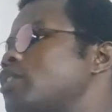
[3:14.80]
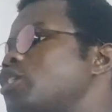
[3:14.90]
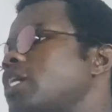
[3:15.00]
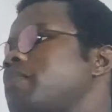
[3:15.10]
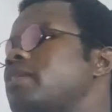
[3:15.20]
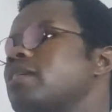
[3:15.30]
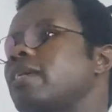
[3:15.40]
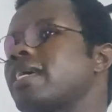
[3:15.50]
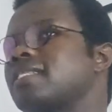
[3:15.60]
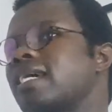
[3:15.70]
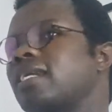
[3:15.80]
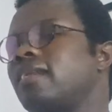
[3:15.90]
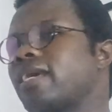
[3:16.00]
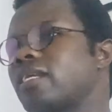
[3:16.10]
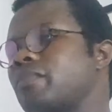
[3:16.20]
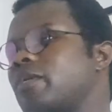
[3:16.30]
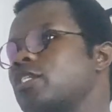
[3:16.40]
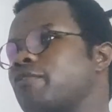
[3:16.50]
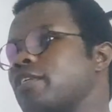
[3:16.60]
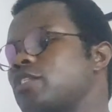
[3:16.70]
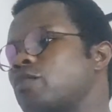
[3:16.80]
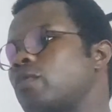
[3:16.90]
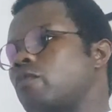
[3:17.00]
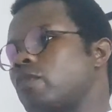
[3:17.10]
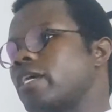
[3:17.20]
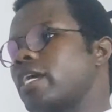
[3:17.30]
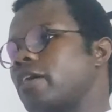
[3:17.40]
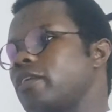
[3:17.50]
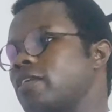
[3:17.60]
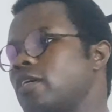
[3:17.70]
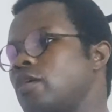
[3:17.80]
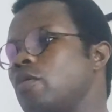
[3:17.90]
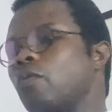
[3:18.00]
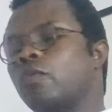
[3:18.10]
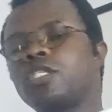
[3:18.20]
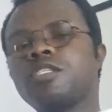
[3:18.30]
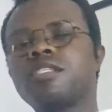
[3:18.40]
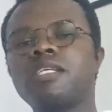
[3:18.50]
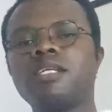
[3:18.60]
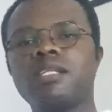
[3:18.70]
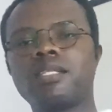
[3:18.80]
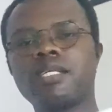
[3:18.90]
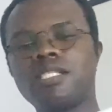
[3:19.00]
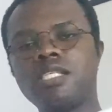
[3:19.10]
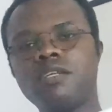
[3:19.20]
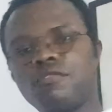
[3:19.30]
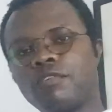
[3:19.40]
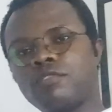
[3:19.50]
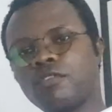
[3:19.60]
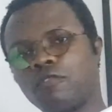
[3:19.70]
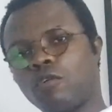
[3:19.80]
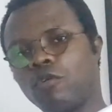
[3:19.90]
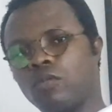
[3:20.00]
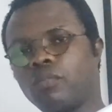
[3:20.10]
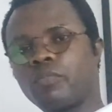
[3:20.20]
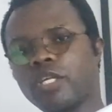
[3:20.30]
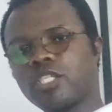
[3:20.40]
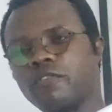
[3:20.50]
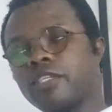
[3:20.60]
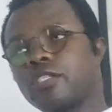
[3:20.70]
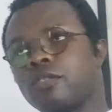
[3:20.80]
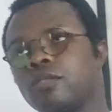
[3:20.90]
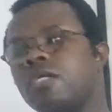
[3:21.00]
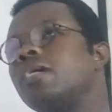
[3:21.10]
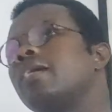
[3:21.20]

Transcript: is shaped exactly like the pressure vessel we're working on, which is the 1354 pressure vessel.